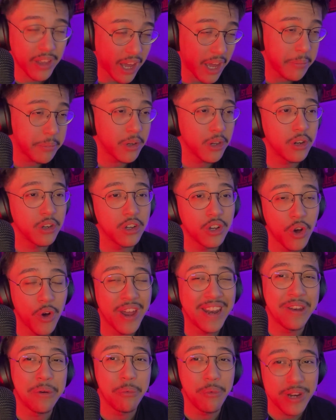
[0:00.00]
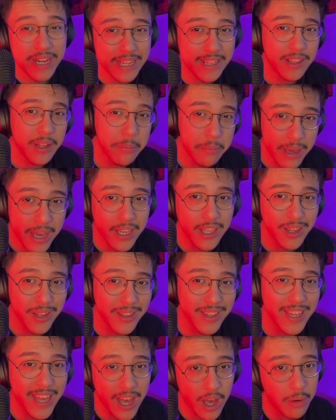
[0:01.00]
I'm gonna go and read the manga
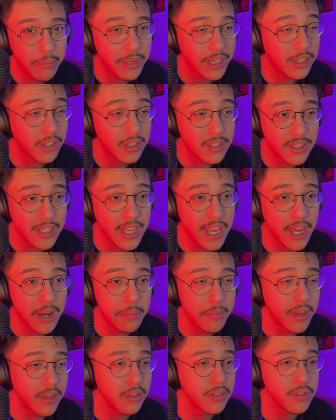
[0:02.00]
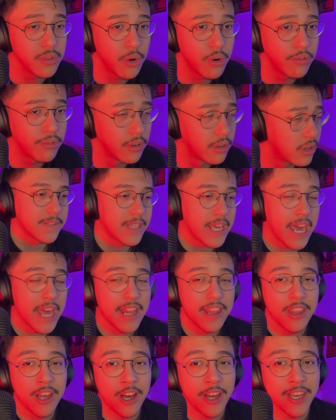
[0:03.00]
now because the anime is over.
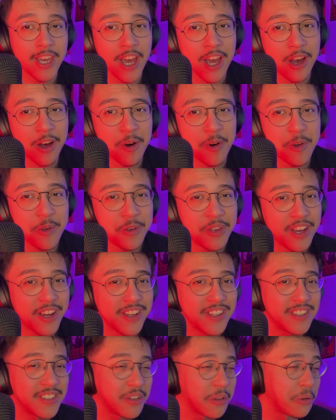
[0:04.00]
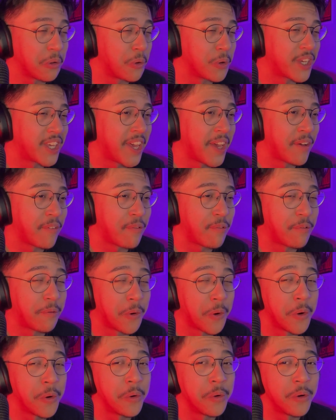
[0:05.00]
And yeah, are you guys looking
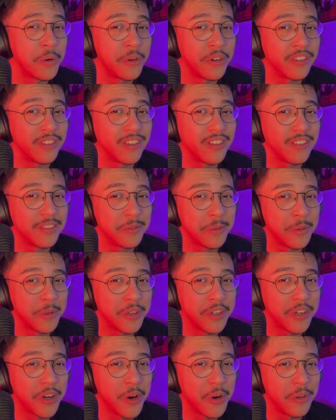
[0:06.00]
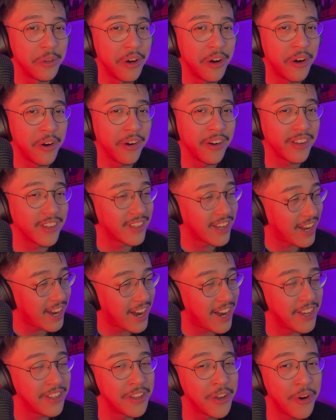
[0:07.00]
forward to the code arc?
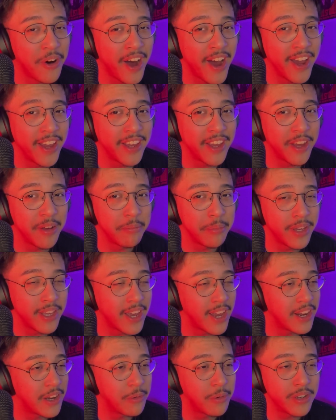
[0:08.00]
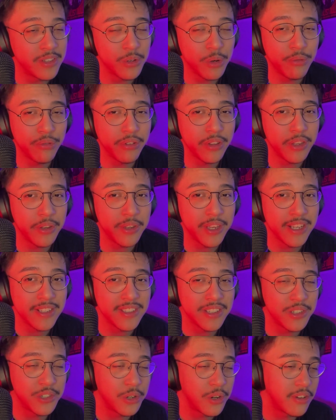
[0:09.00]
I know I am. But yeah, anyways, hopefully you guys
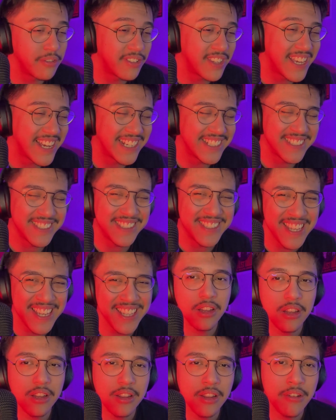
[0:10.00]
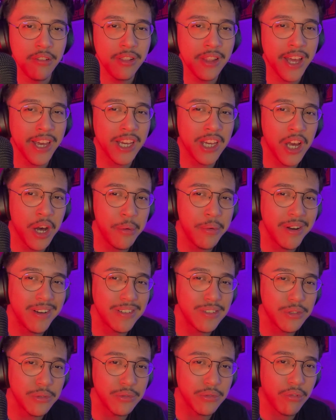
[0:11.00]
enjoyed. If you guys did, leave a like, comment,
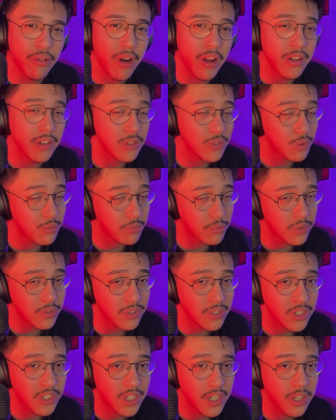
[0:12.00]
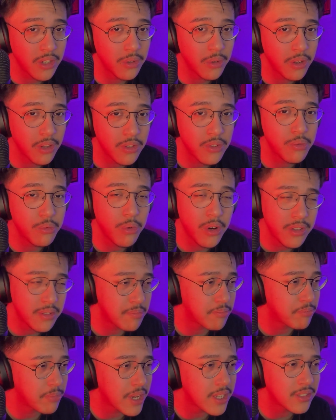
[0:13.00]
and subscribe. It supports the channel and it's what's
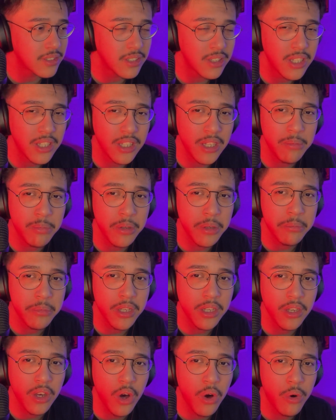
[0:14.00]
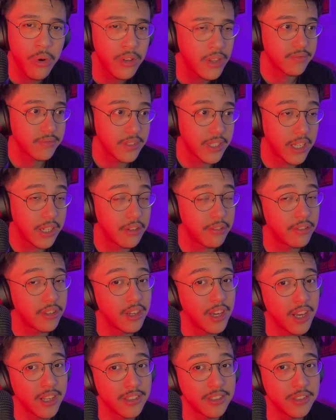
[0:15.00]
basically keeping me going. And if
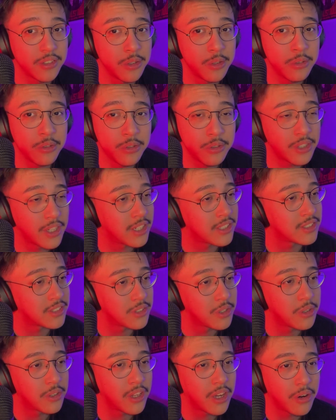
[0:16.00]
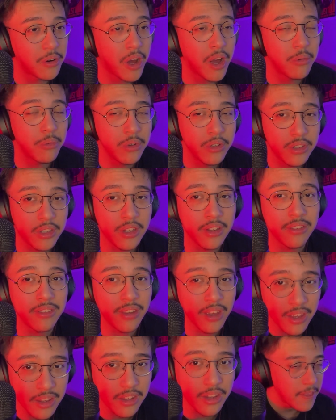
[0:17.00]
you guys do, you guys know that I will
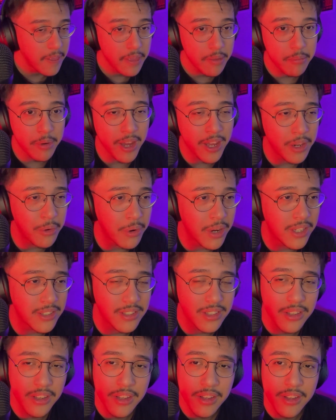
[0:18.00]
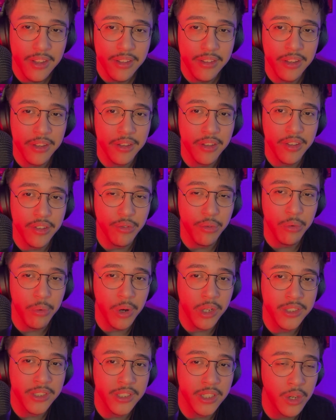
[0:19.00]
continue. But anyways, thank you guys for
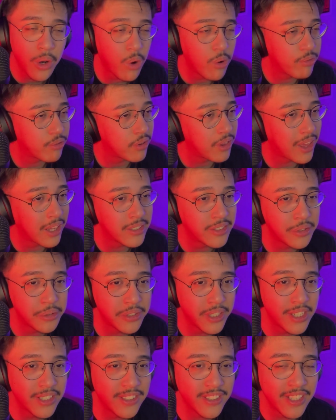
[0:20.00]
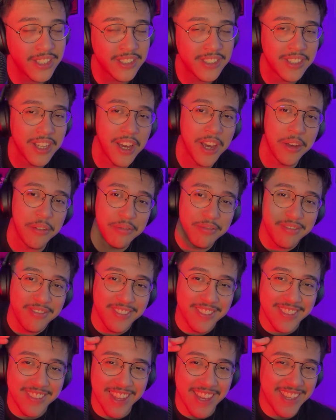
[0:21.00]
watching and hopefully I'll see you guys next time.
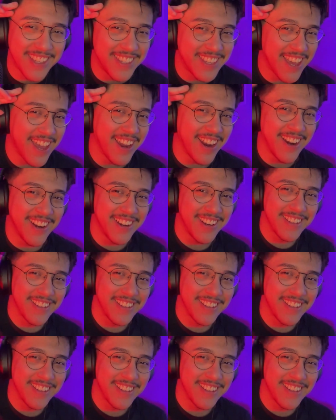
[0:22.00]
Take care.